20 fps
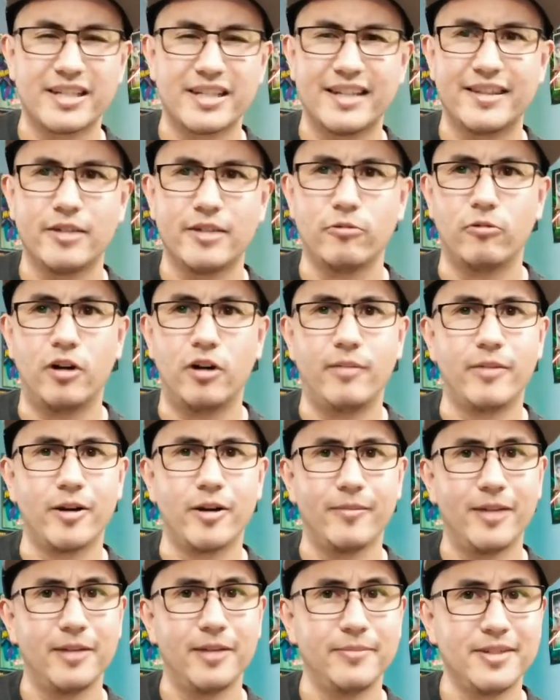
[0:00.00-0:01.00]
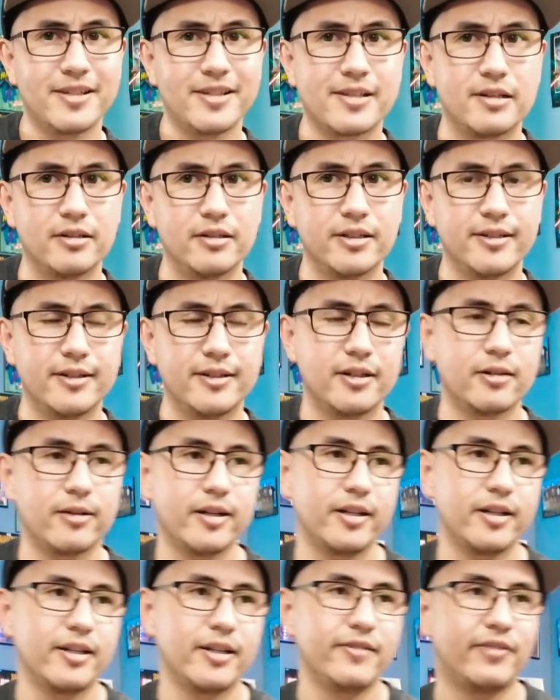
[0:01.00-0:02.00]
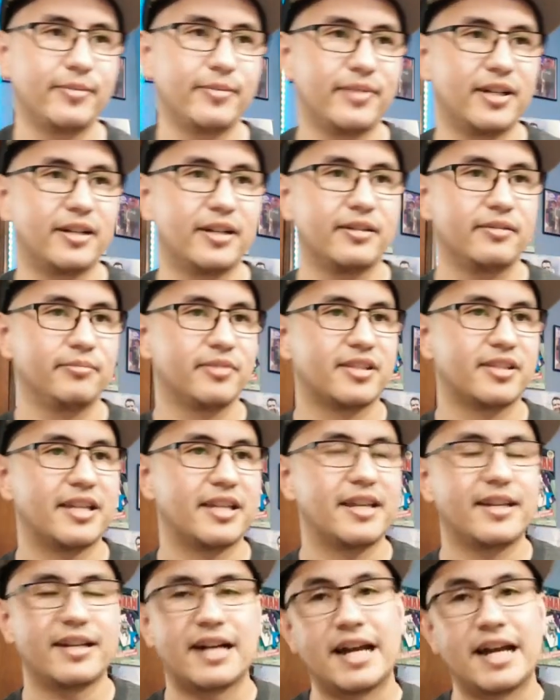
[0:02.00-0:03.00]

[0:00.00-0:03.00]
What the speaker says: I think Walmart might be selling it already, if I'm not mistaken.